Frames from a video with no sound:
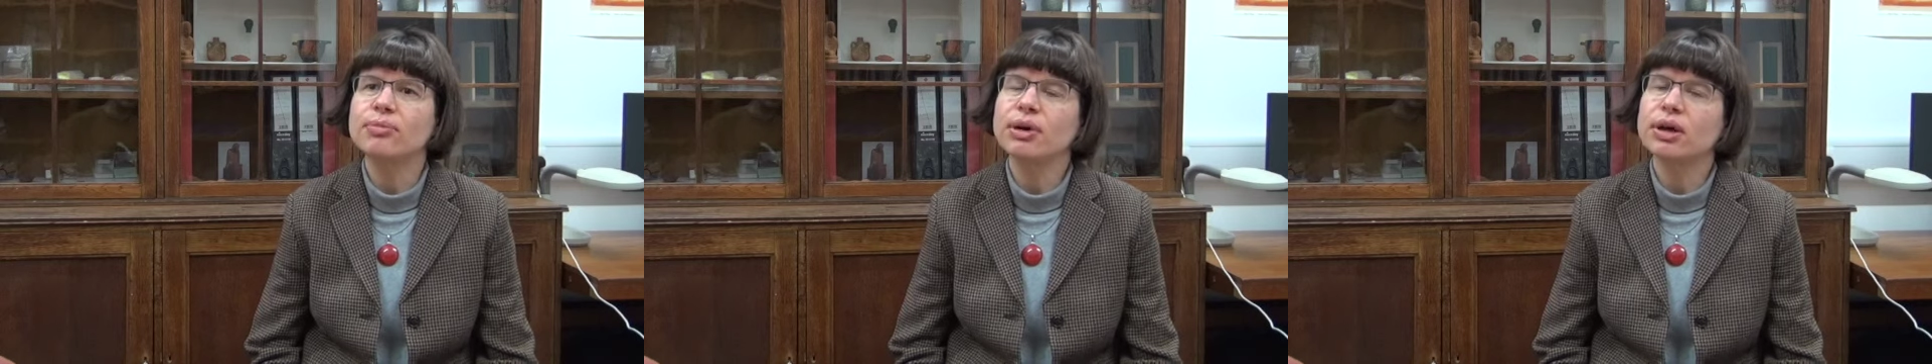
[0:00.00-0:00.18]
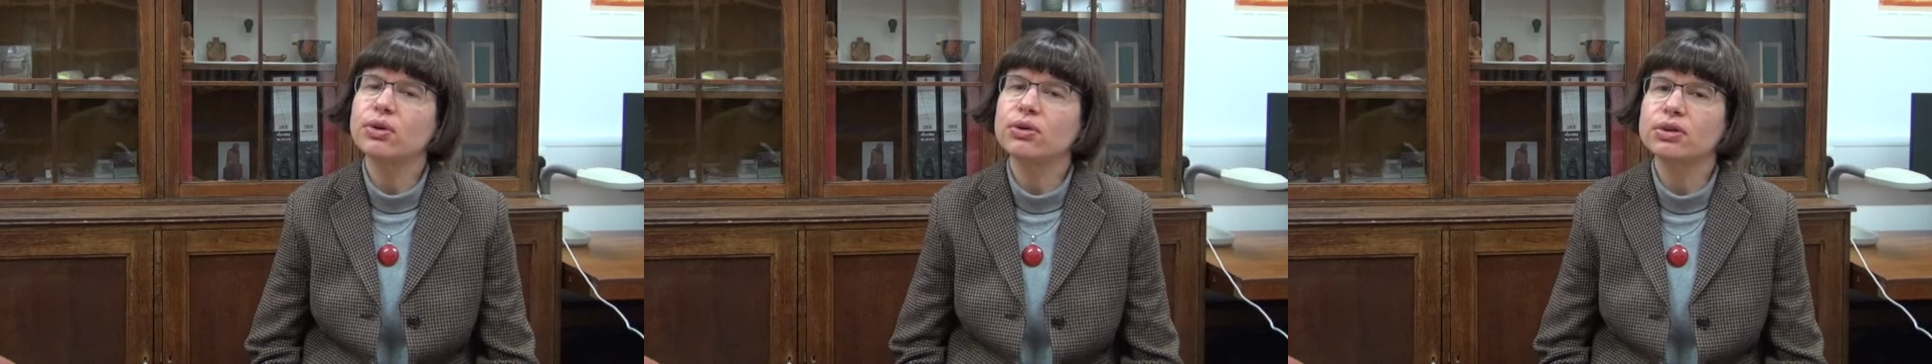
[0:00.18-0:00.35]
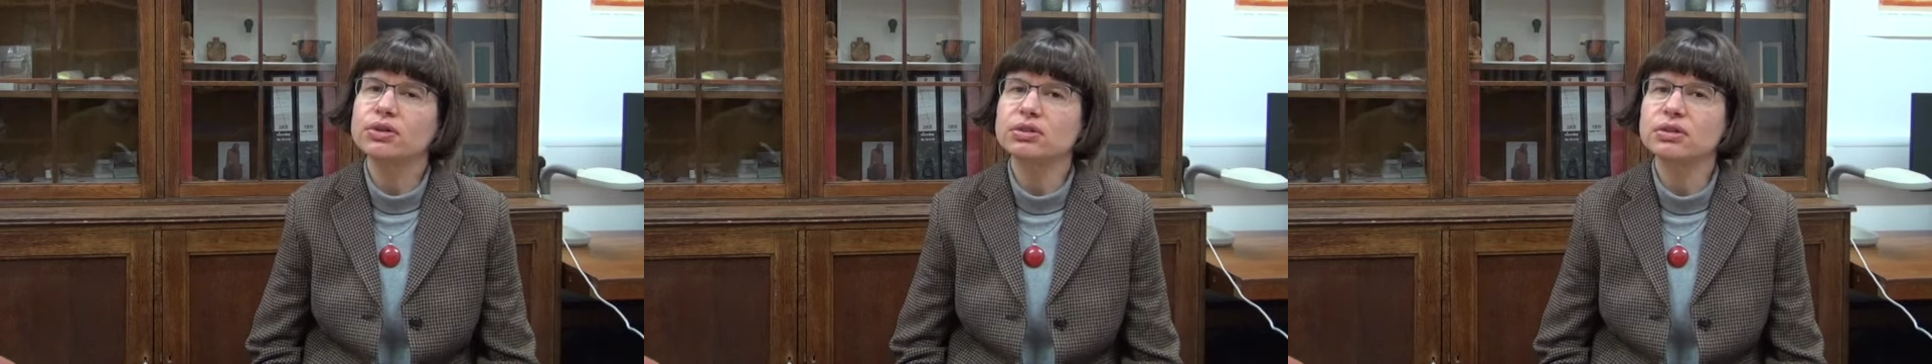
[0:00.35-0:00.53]
but
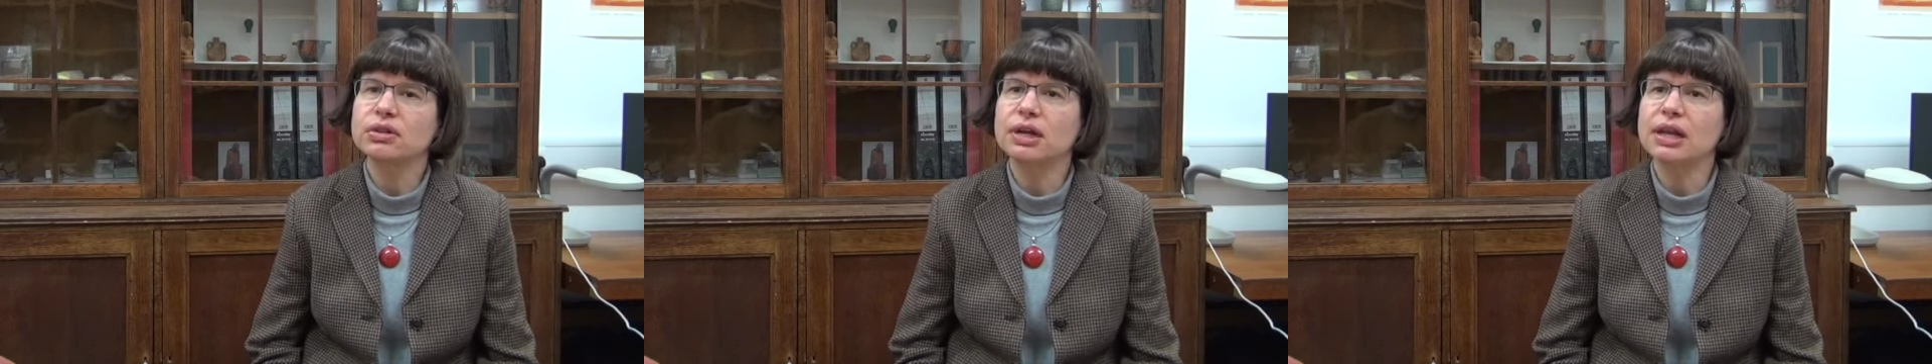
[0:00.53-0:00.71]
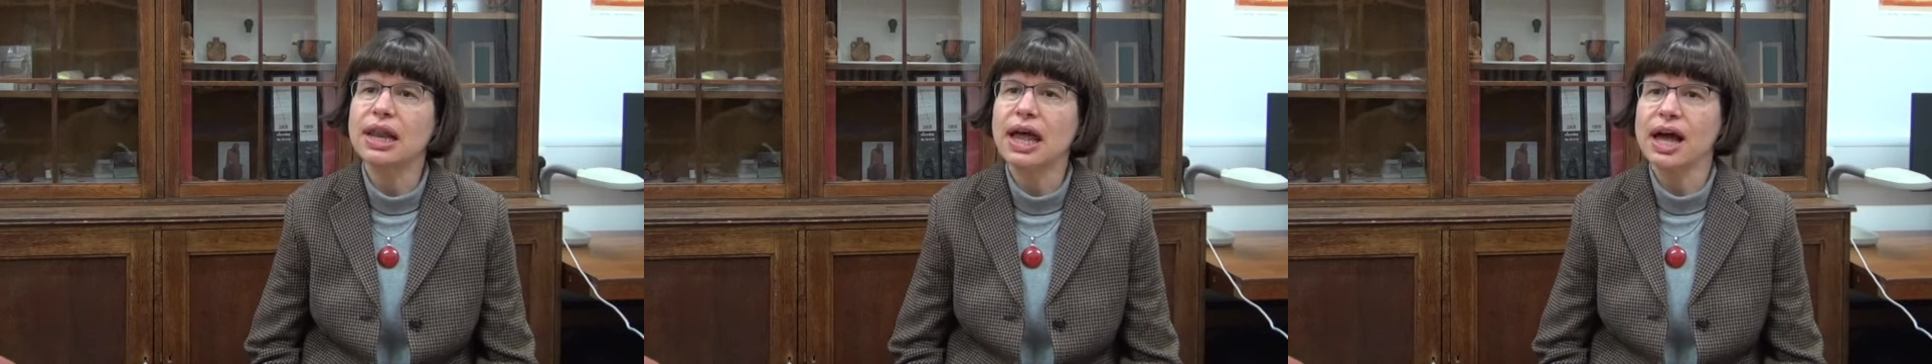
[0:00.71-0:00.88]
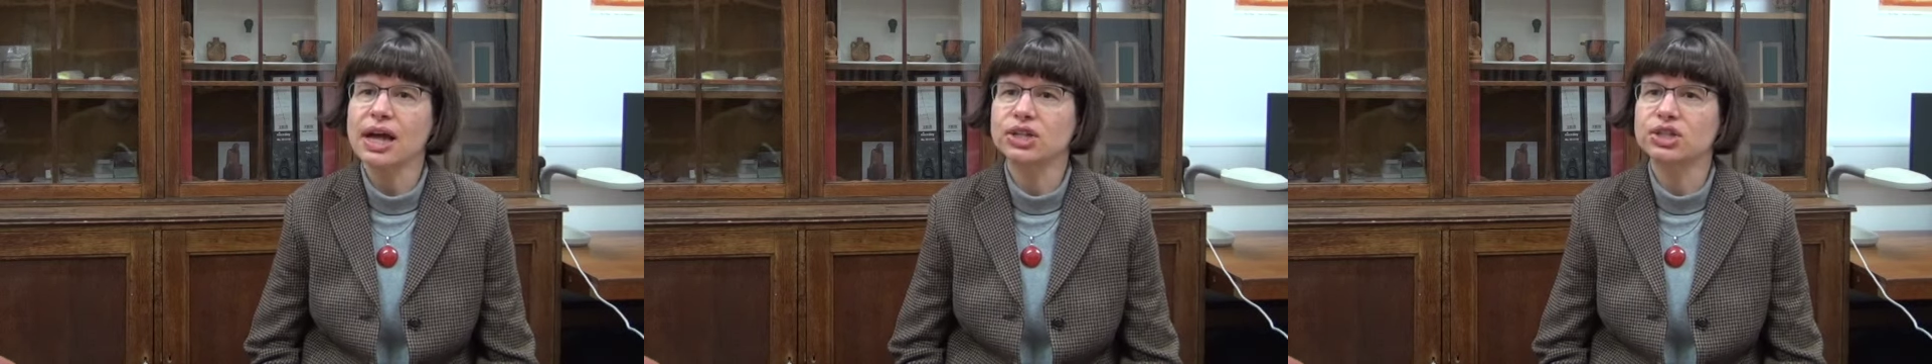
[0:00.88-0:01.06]
also
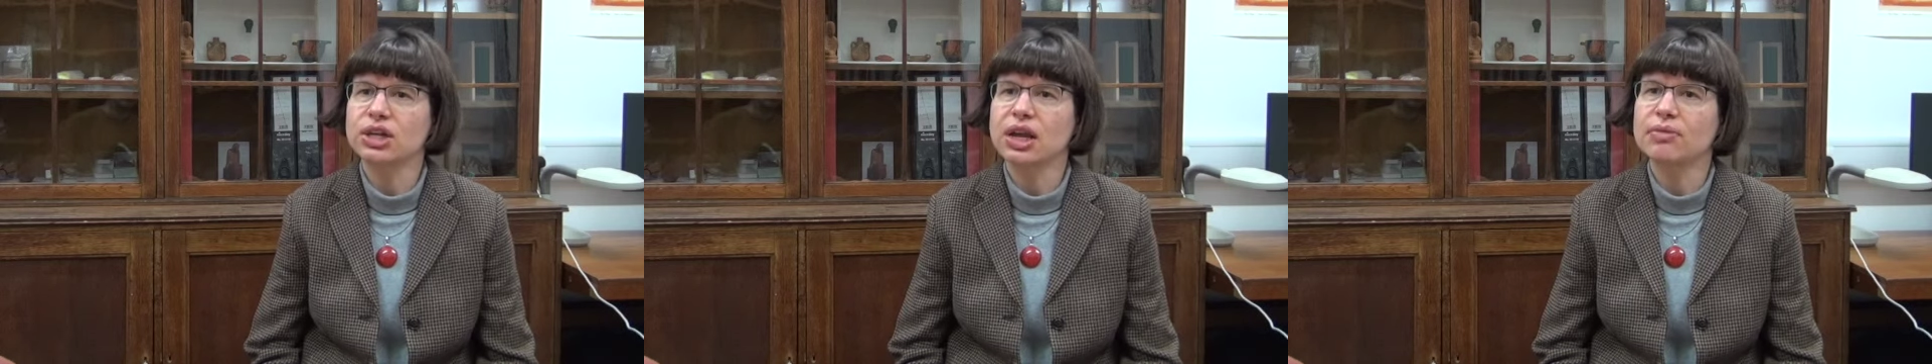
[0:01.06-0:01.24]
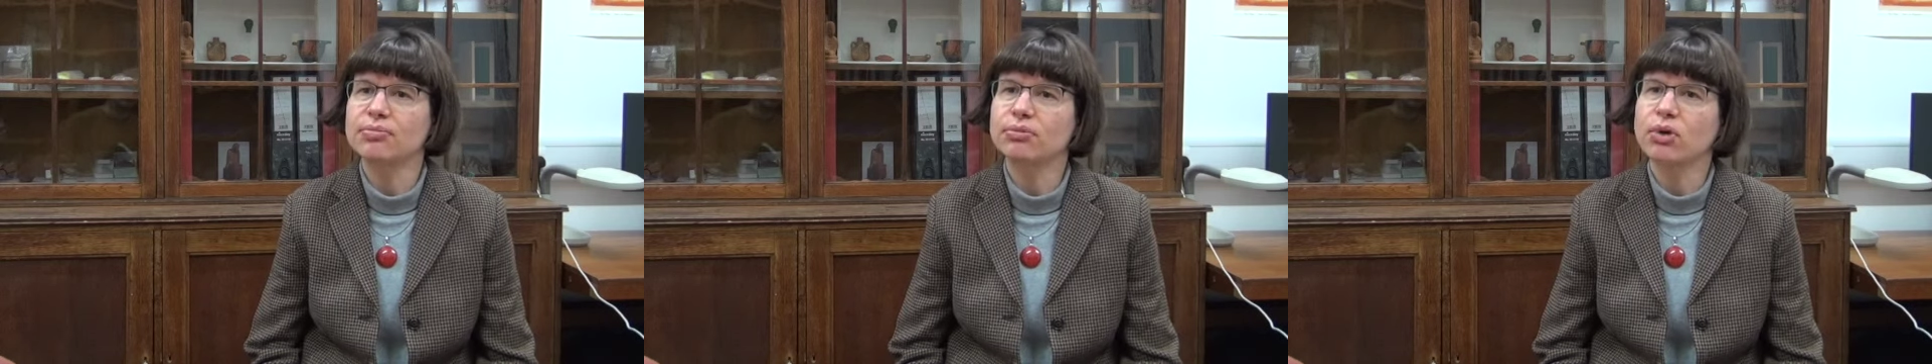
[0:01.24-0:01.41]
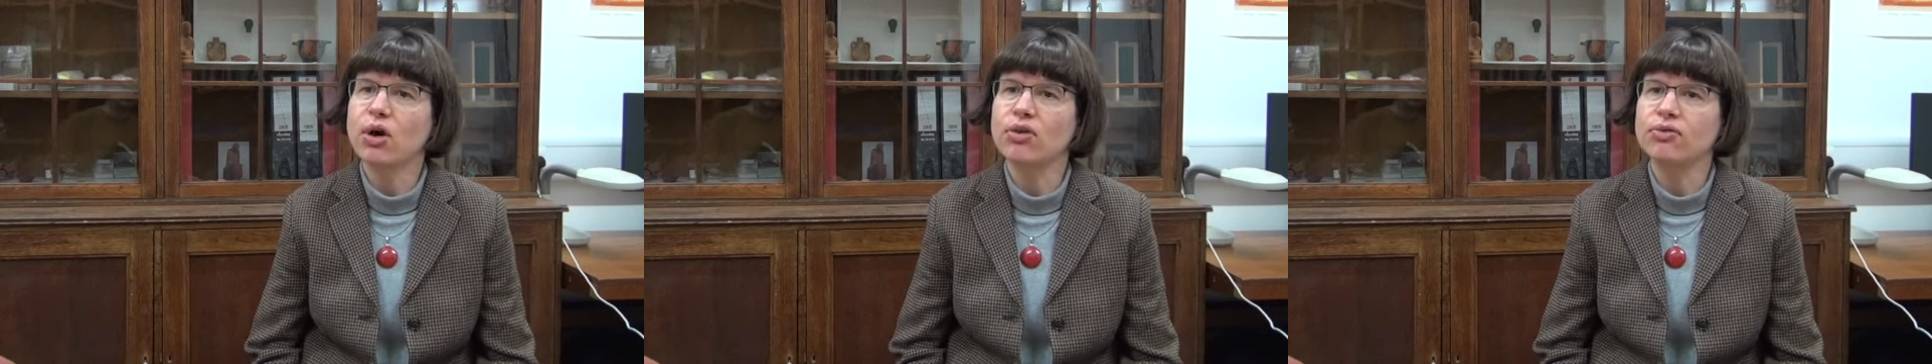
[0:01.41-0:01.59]
a large
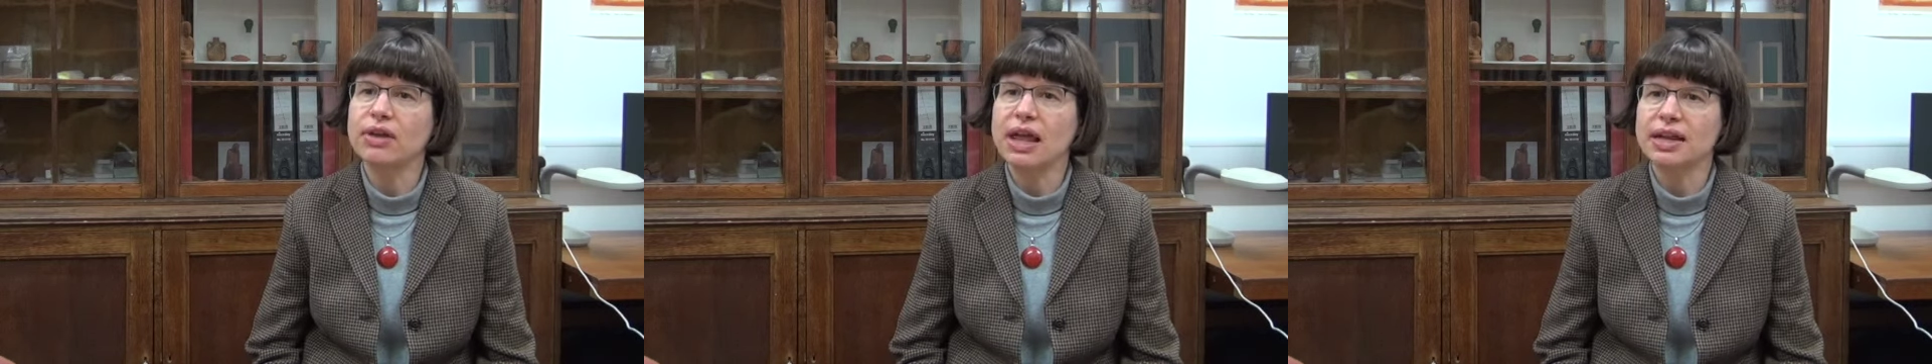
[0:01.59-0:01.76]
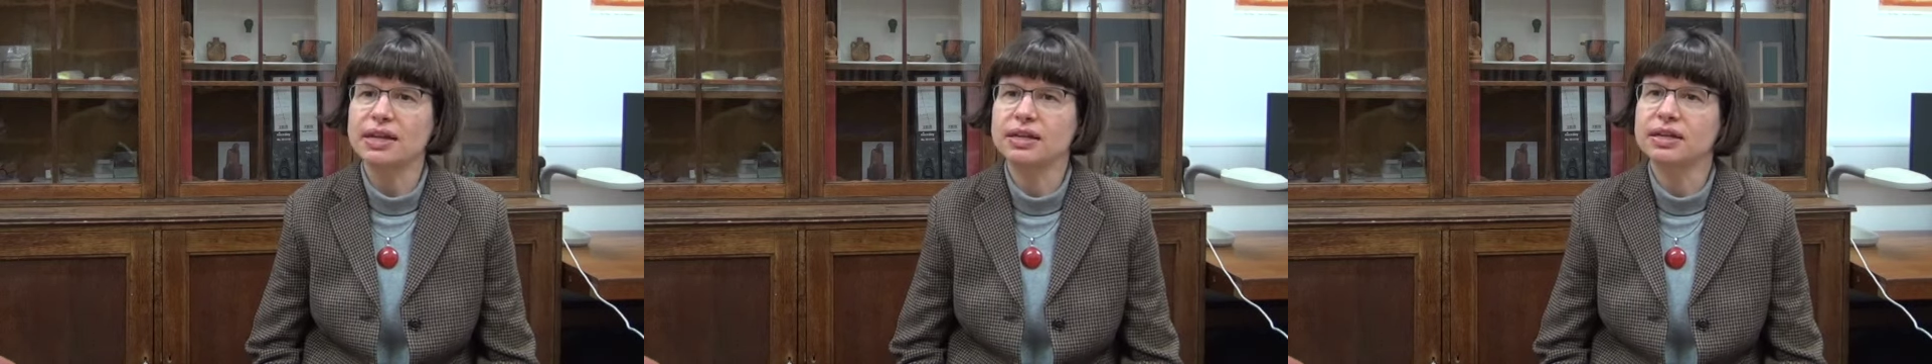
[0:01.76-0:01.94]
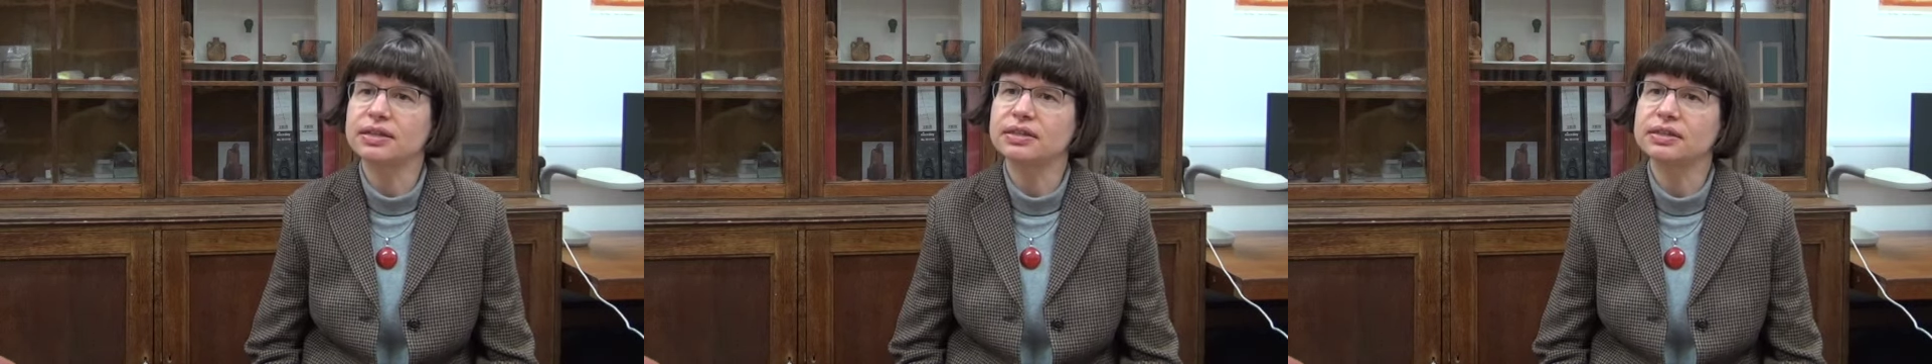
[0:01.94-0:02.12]
number of
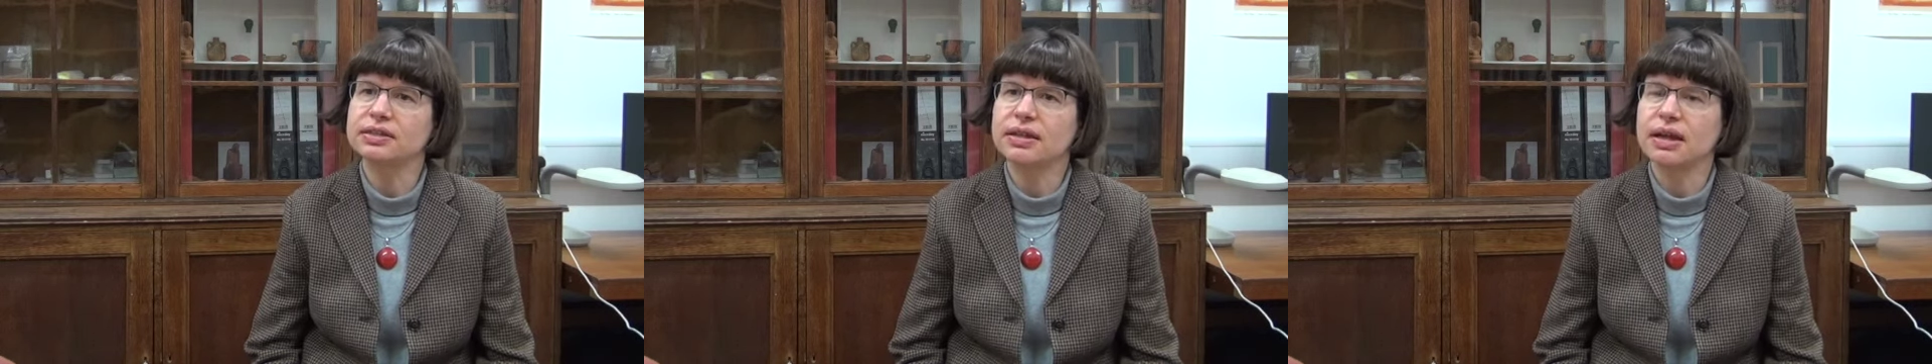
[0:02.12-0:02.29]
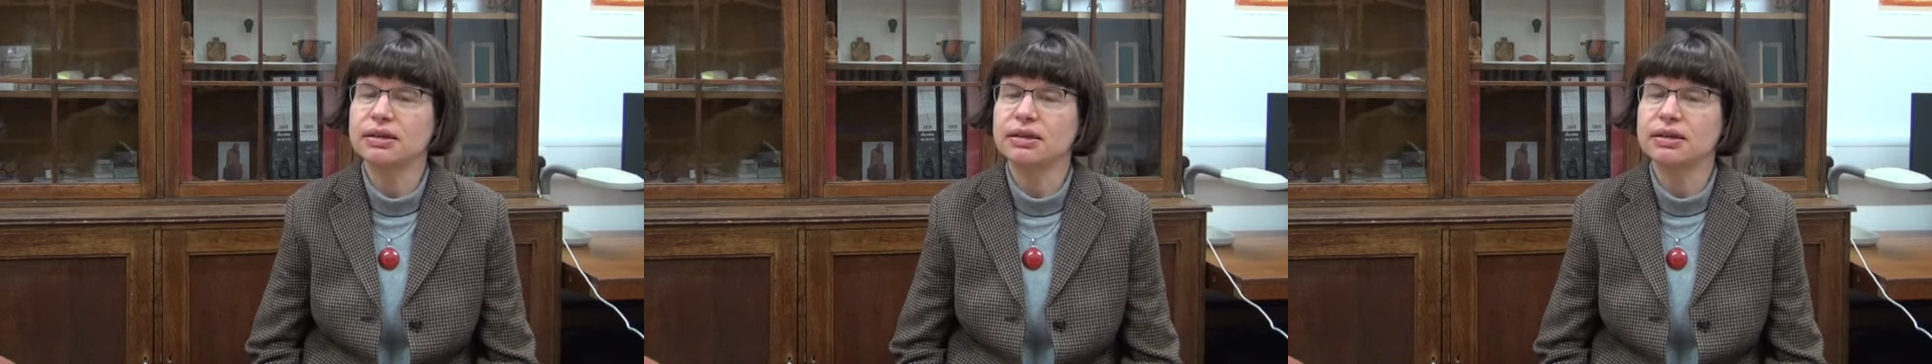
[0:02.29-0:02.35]
letters